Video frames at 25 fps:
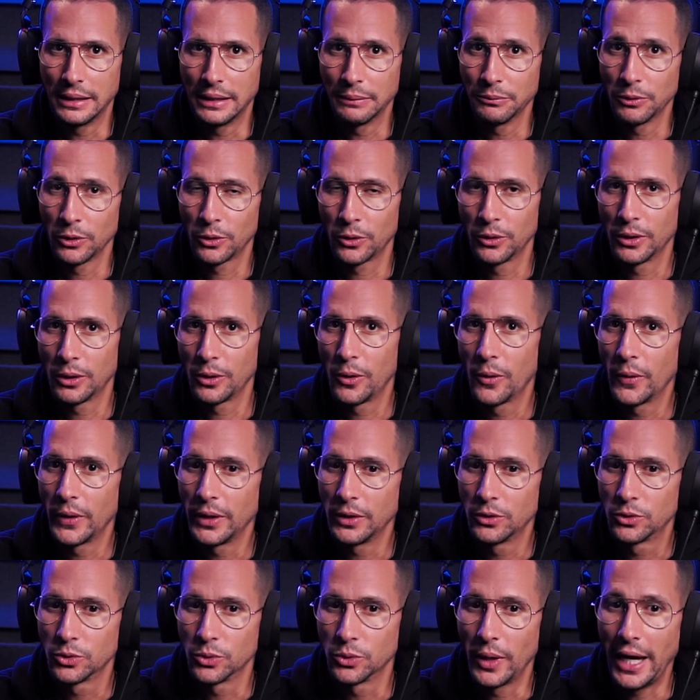I'm not going to go
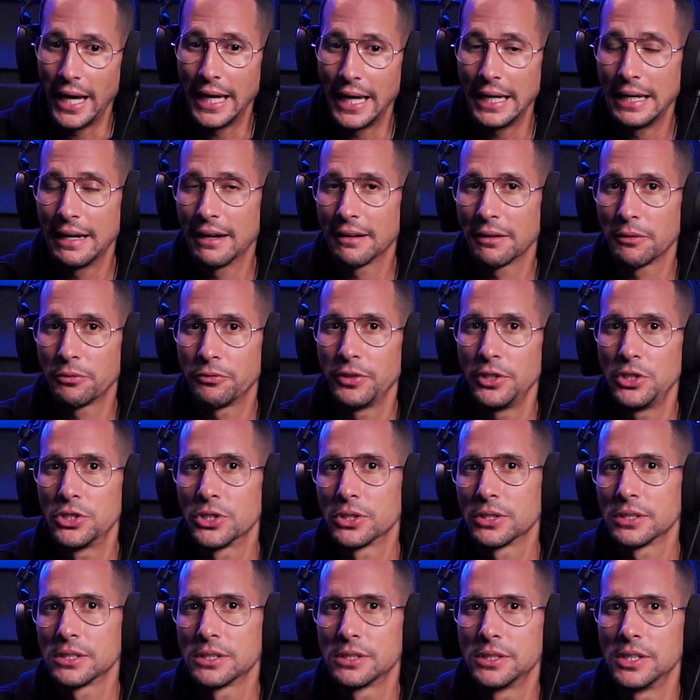into any other
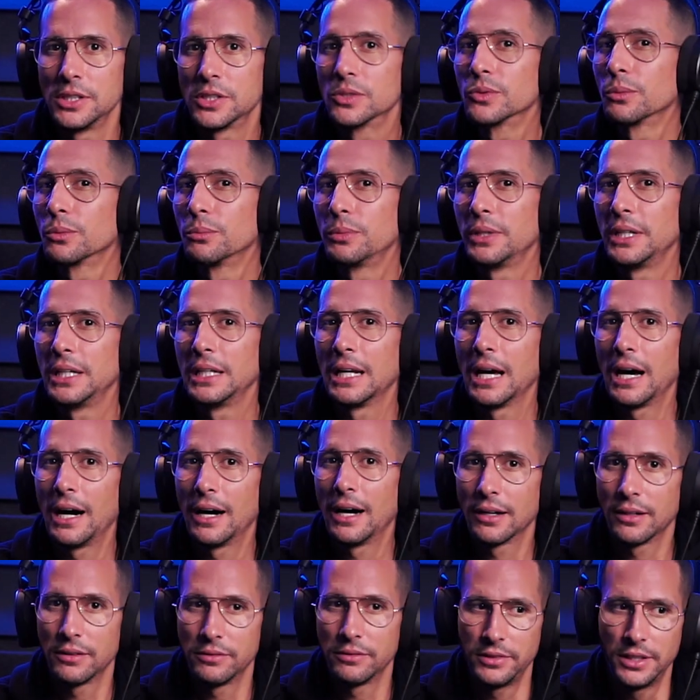features. This will be in
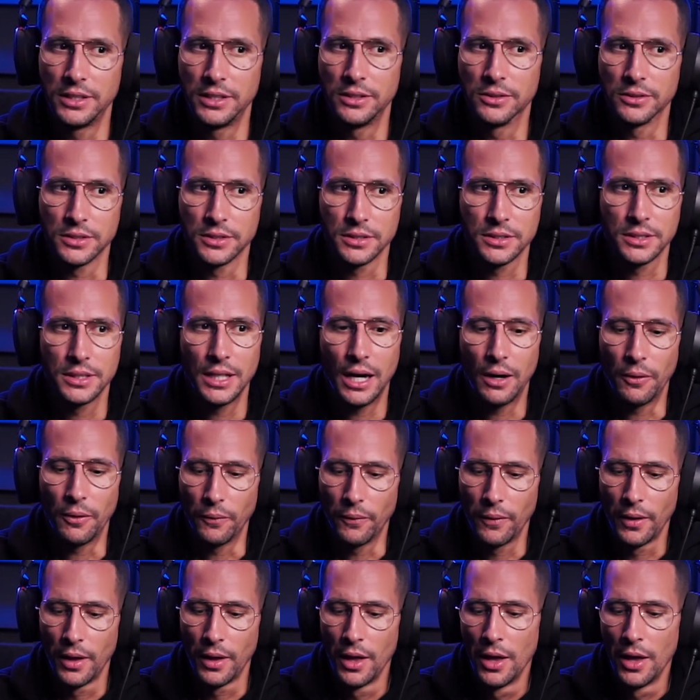other videos. Now,